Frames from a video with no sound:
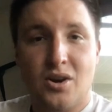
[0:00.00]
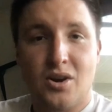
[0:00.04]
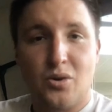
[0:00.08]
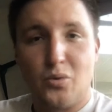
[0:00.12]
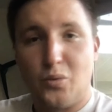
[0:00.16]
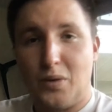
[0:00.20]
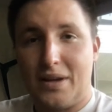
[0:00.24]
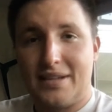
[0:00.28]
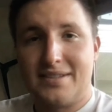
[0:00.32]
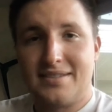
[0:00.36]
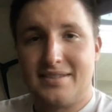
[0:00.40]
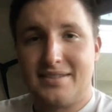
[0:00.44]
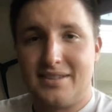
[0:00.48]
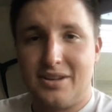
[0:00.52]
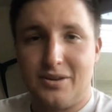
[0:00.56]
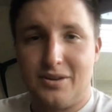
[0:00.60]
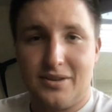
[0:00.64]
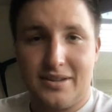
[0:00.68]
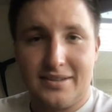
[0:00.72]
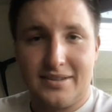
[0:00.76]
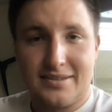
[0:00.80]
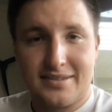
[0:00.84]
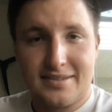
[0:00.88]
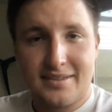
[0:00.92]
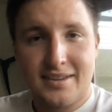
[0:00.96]
with
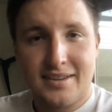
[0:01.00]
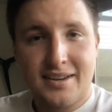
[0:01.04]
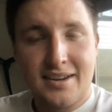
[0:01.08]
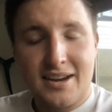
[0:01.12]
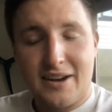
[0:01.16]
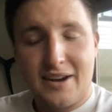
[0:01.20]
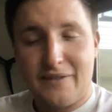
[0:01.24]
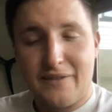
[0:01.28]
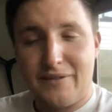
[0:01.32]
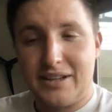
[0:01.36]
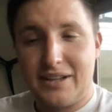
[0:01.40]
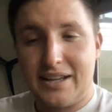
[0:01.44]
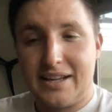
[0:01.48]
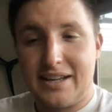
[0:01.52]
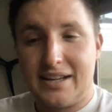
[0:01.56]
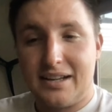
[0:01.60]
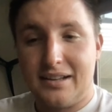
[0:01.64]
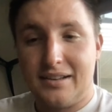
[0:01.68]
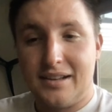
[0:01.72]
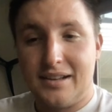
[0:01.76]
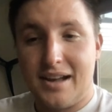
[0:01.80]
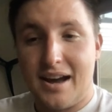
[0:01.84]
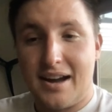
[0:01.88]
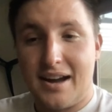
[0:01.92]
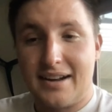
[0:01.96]
students. I feel like a
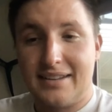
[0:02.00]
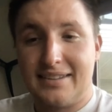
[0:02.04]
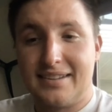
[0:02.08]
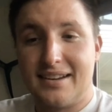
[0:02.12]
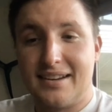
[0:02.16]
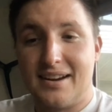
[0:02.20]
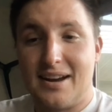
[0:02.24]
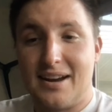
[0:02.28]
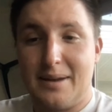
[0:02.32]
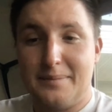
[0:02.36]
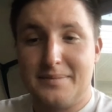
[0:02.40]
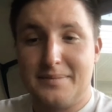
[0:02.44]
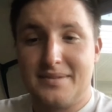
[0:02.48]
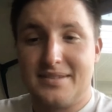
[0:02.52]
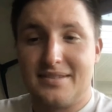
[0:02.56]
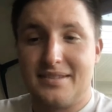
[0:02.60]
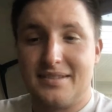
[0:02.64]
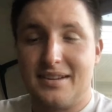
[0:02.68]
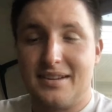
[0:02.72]
lot of times